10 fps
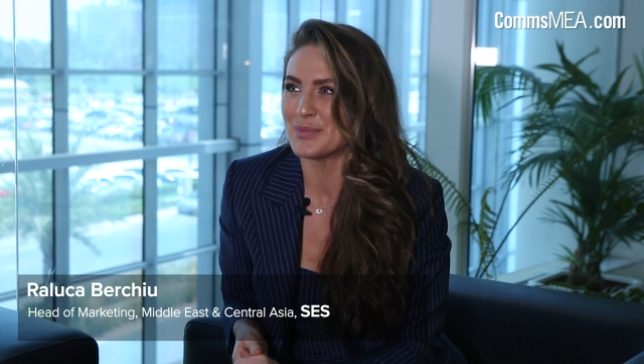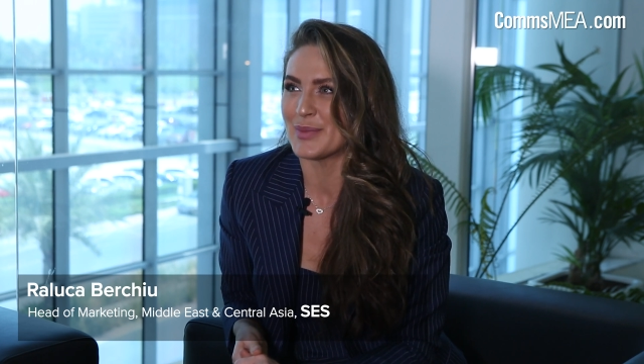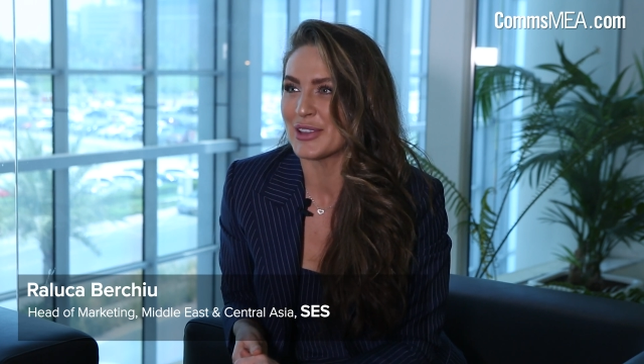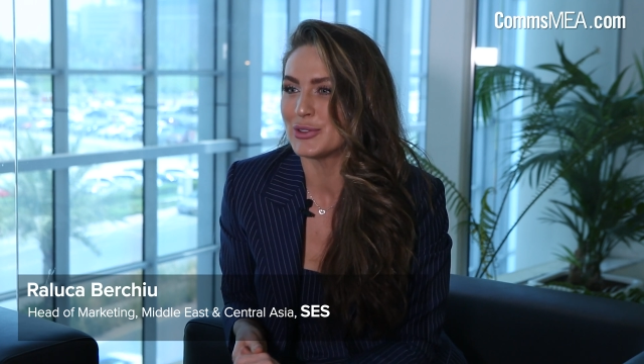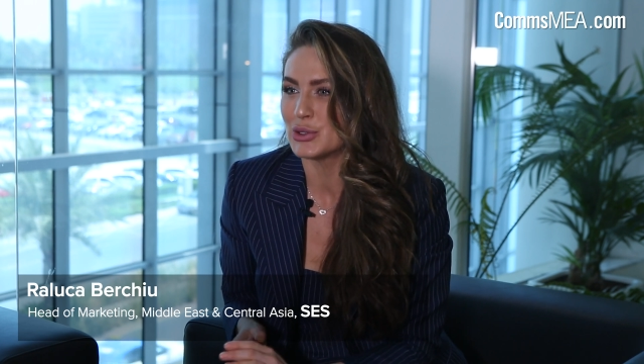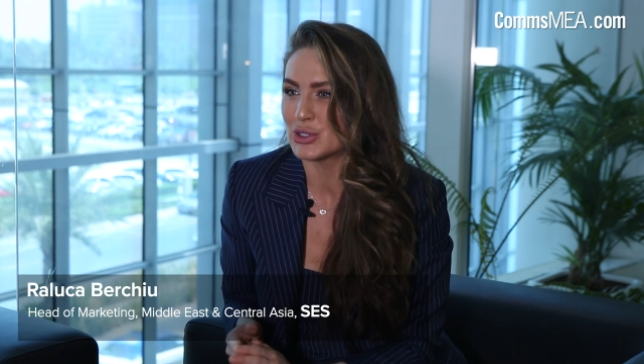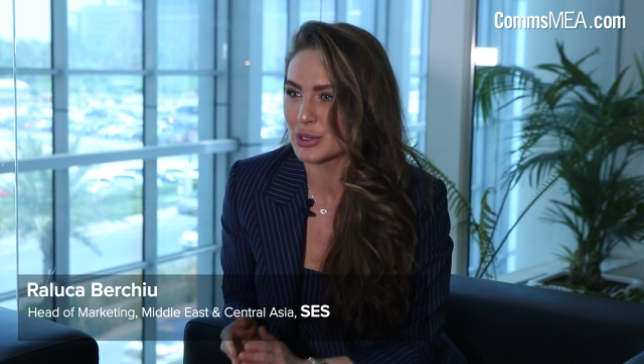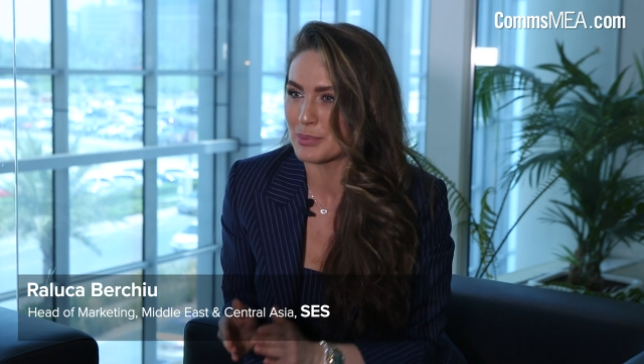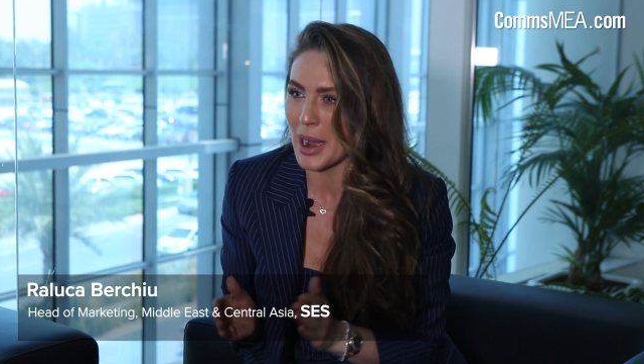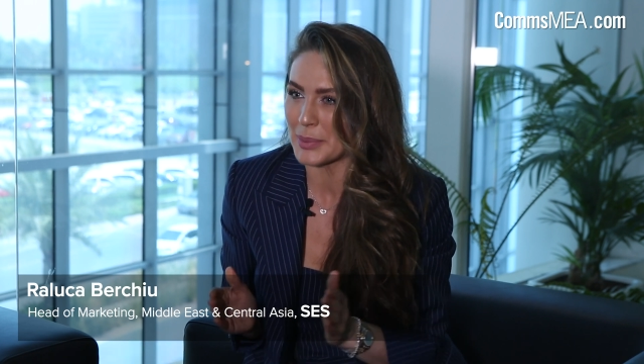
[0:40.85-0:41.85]
my
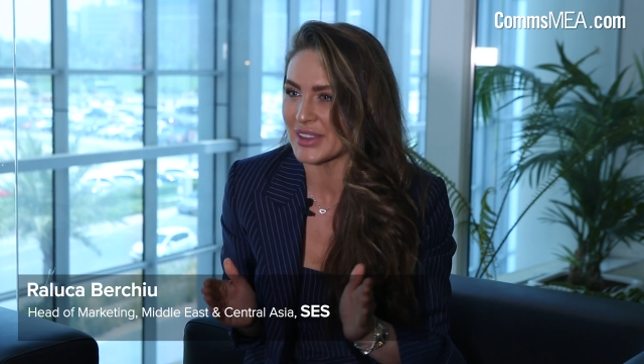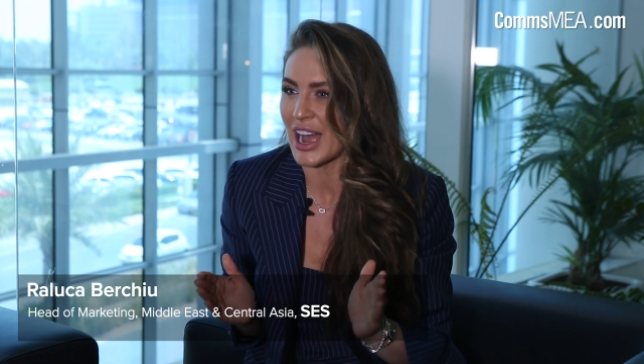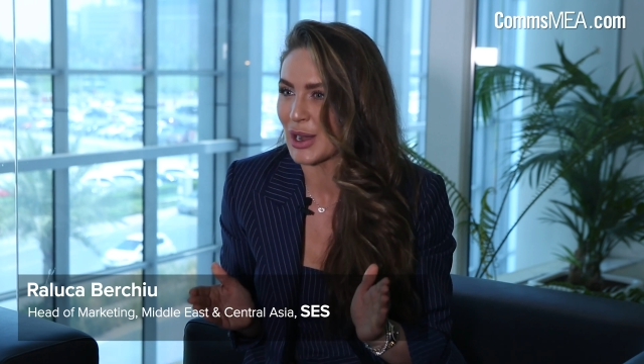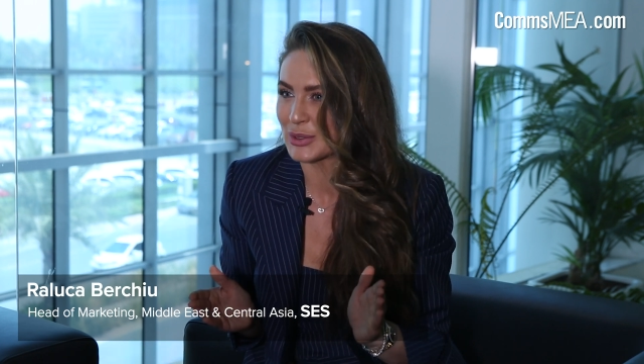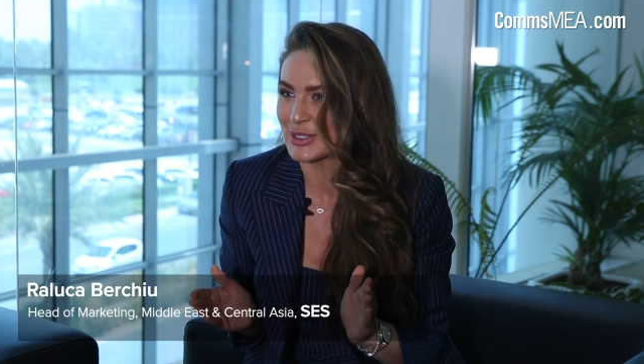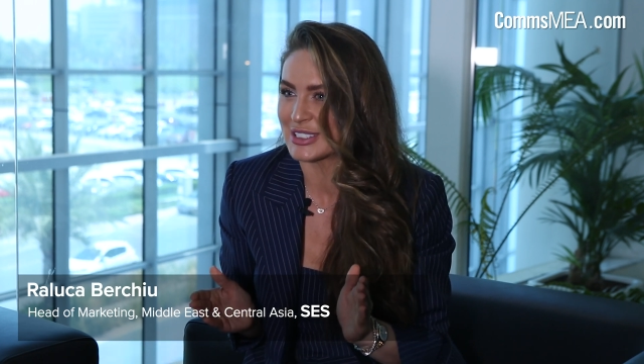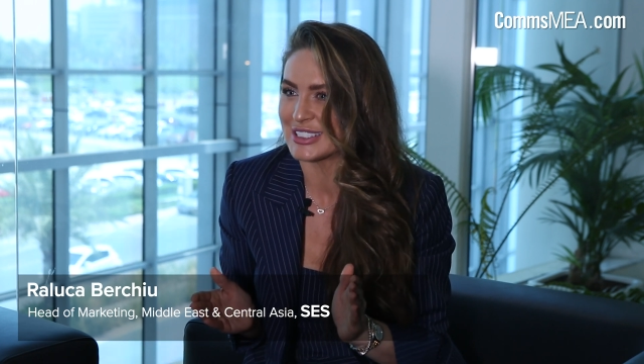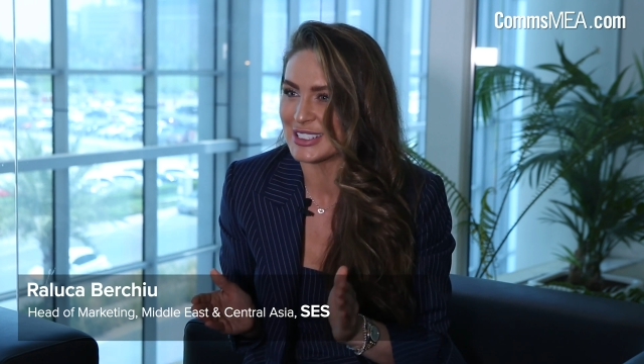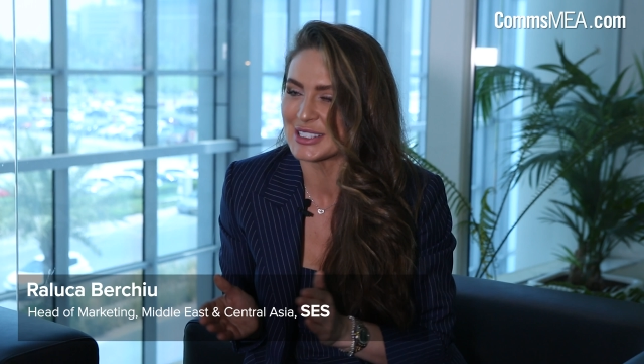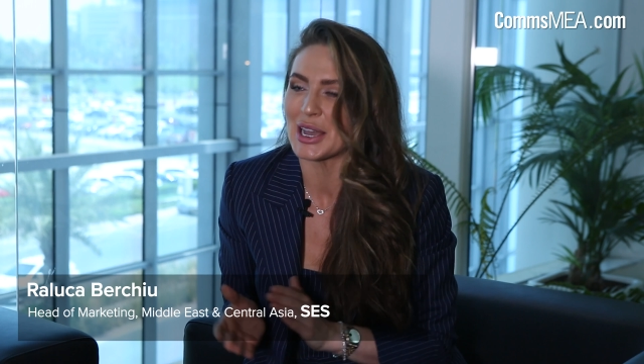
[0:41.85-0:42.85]
future mapped out
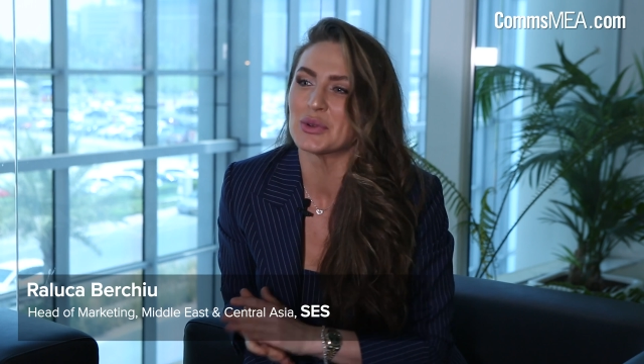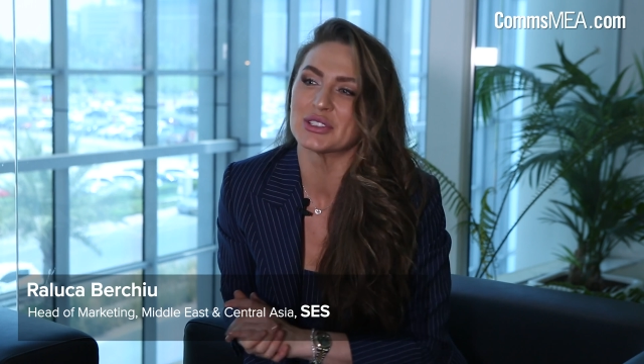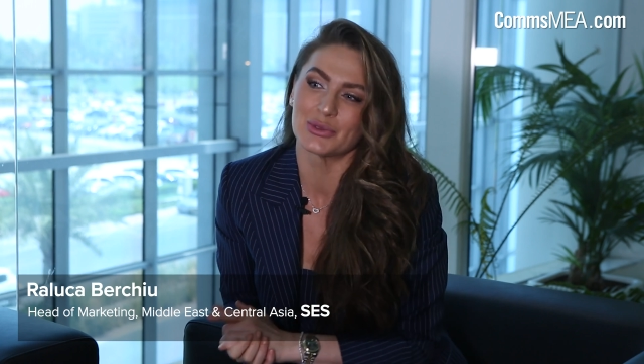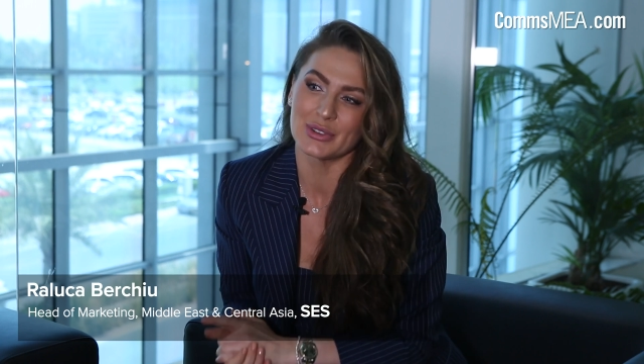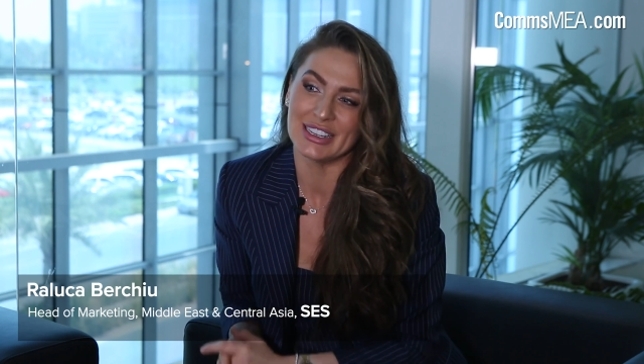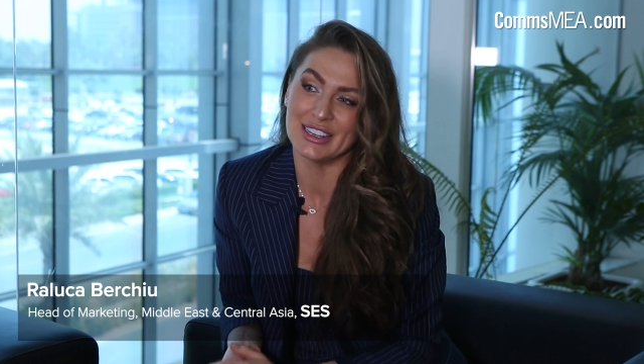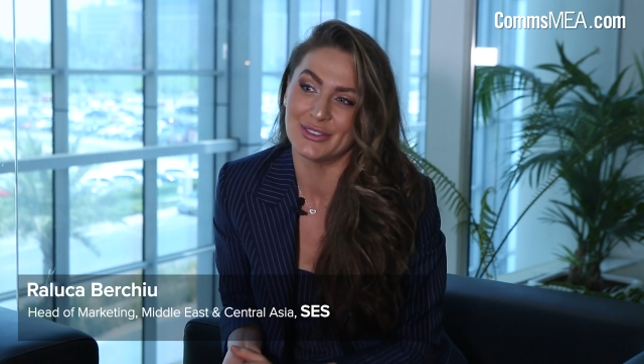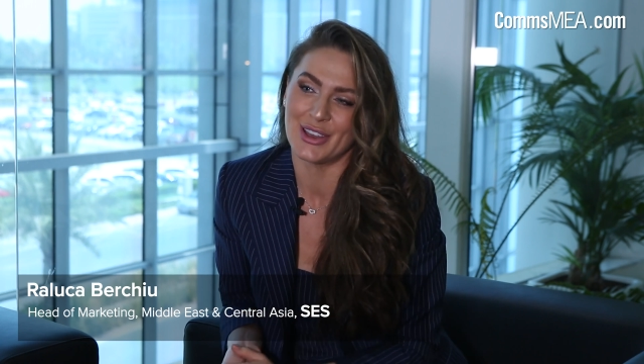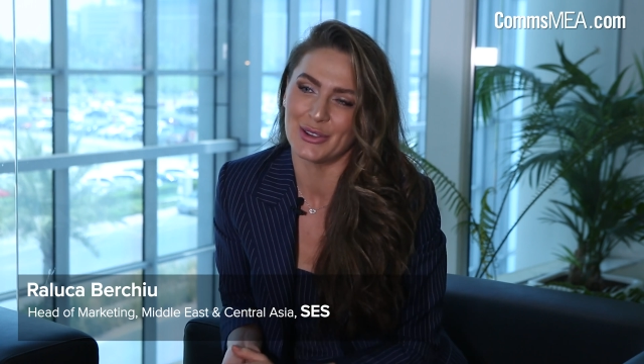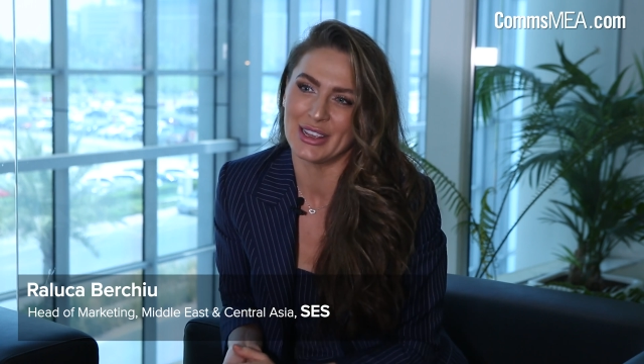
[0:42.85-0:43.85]
since I was really
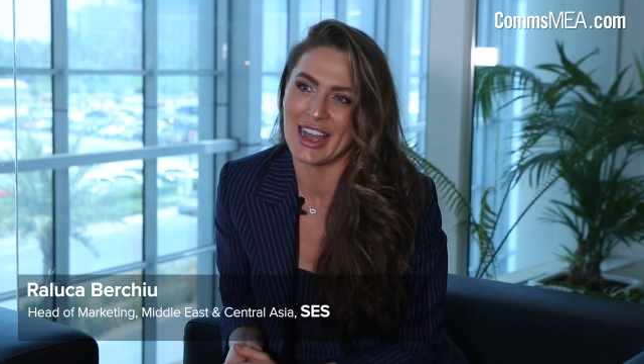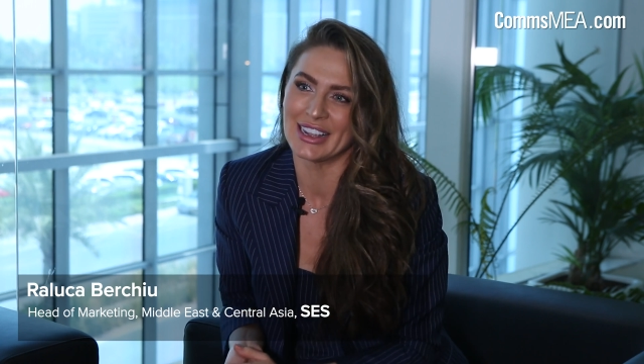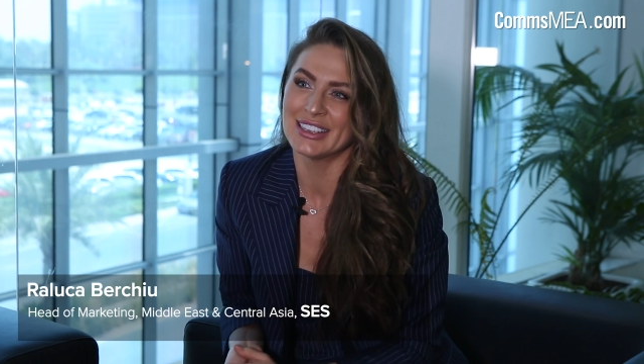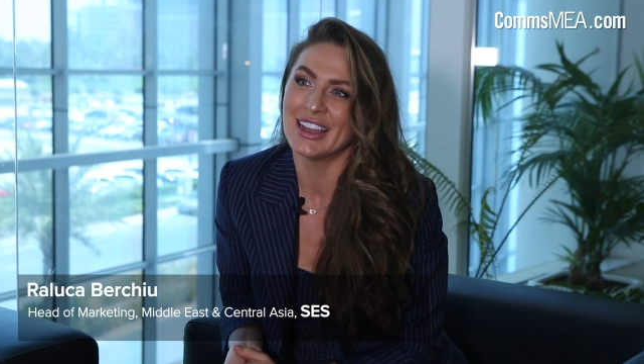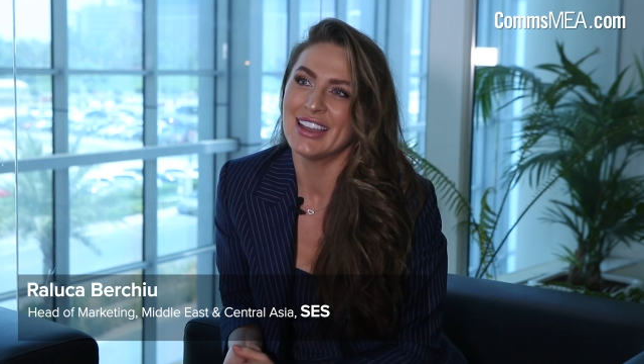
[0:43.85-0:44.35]
very young,